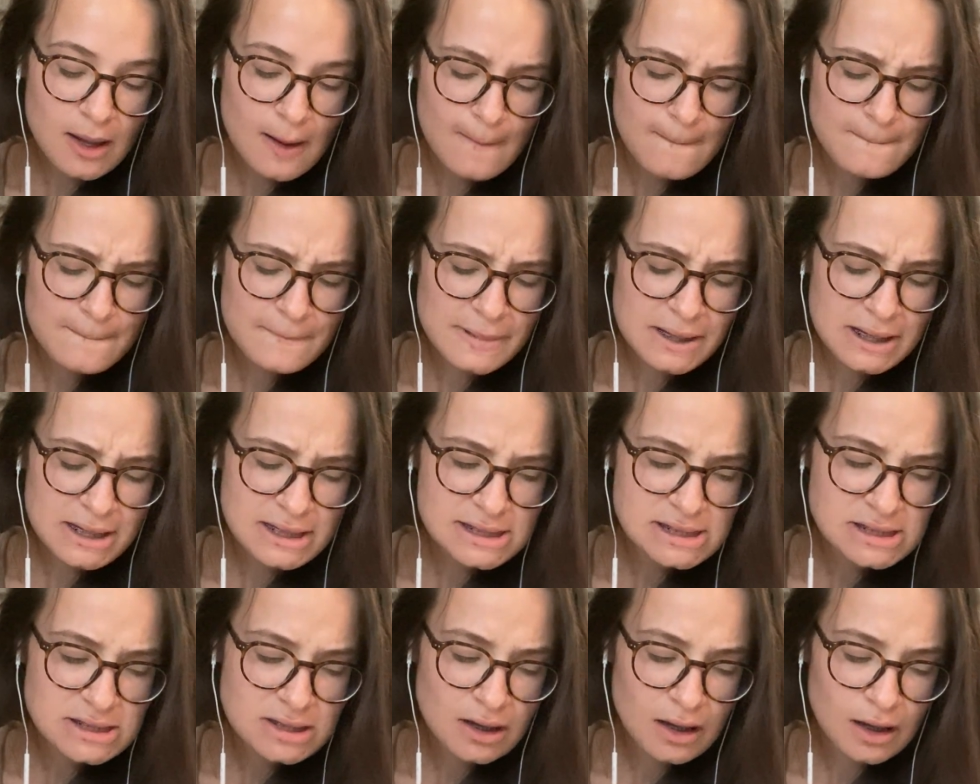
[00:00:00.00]
A
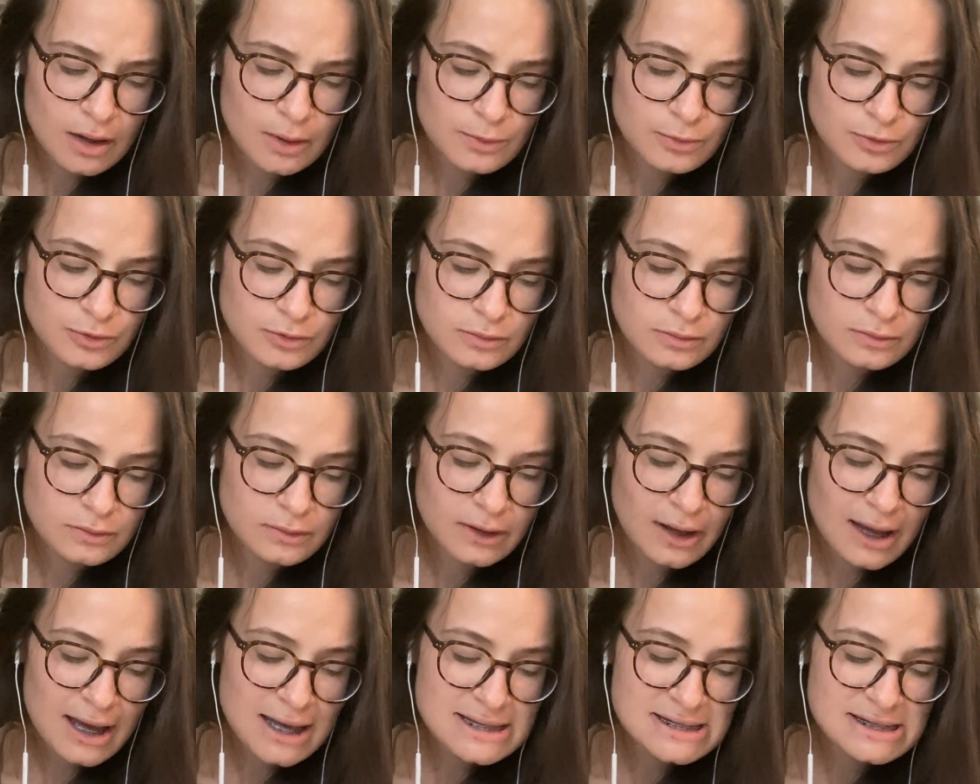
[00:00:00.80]
beanstalk grew
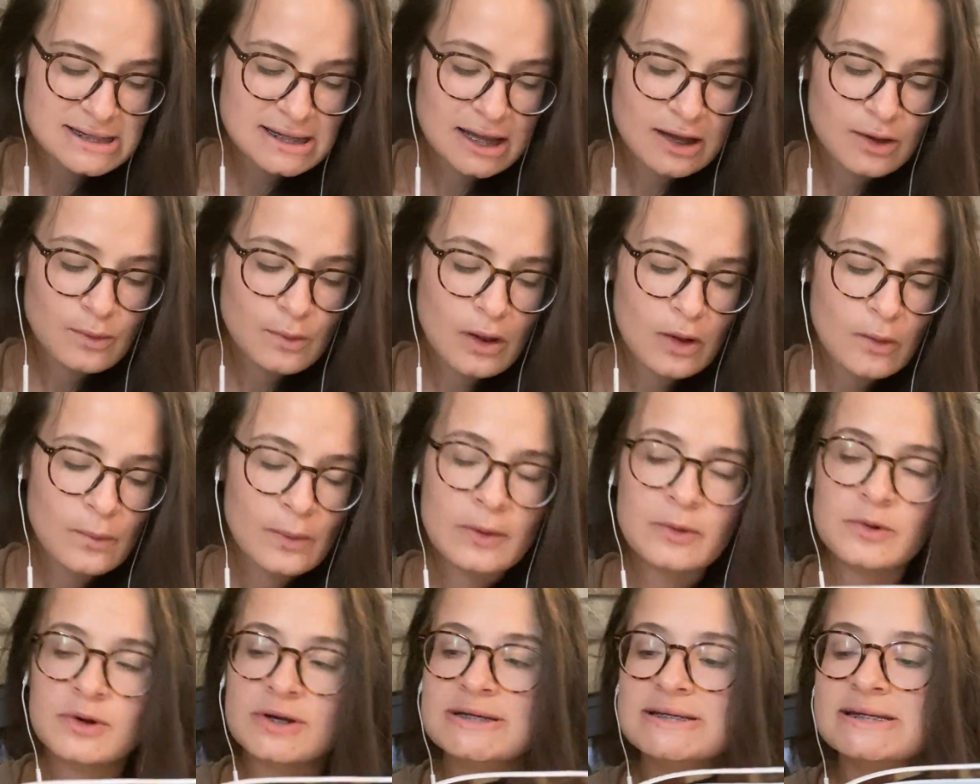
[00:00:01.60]
last night while
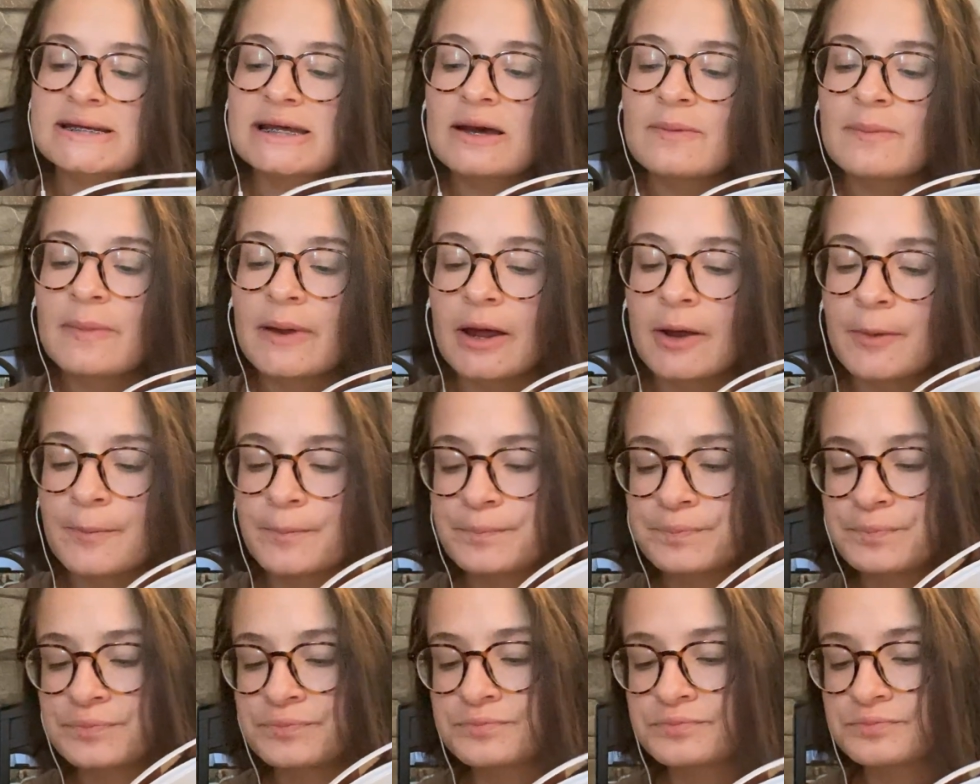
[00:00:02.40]
we were sleeping.